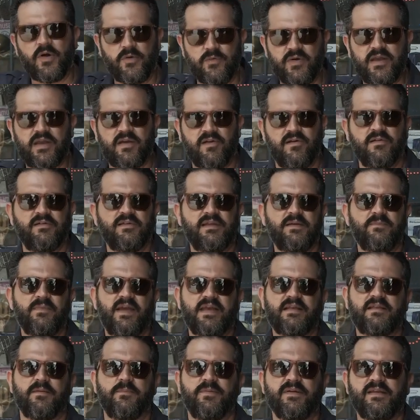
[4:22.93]
where we currently
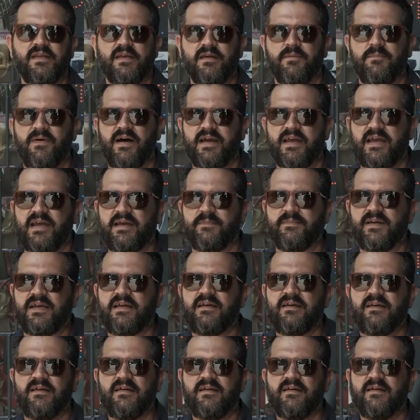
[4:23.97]
make the Padilla
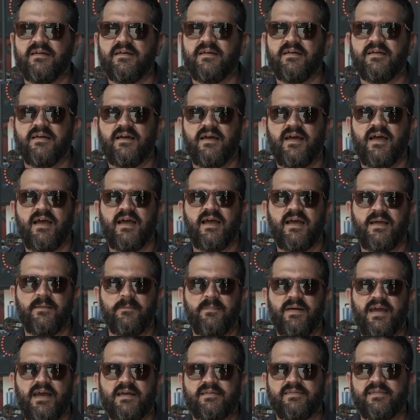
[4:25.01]
Miami. And
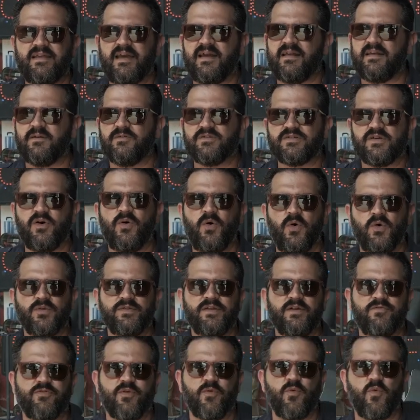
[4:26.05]
back then it was a whole
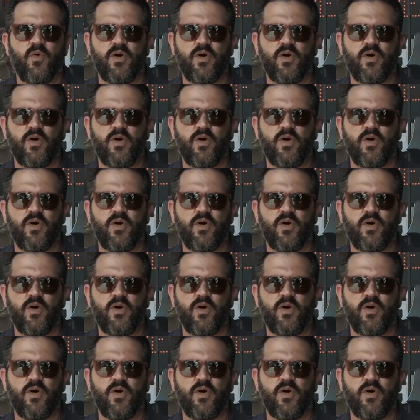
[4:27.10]
different